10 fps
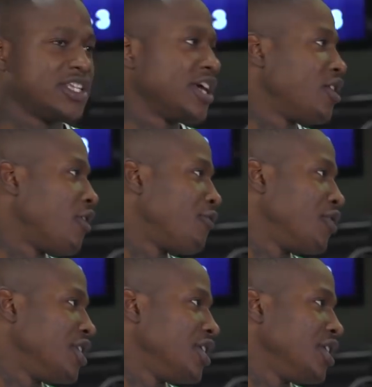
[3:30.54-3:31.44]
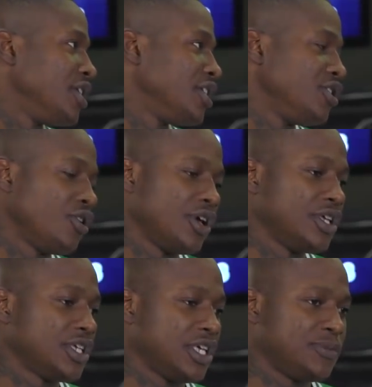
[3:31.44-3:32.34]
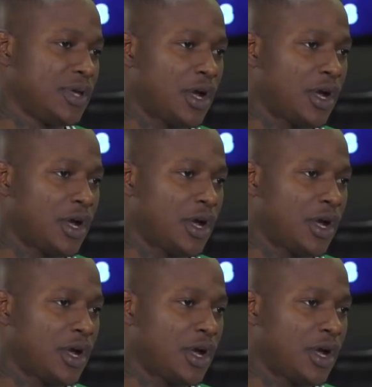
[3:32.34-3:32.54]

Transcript: to take off with it, and it's been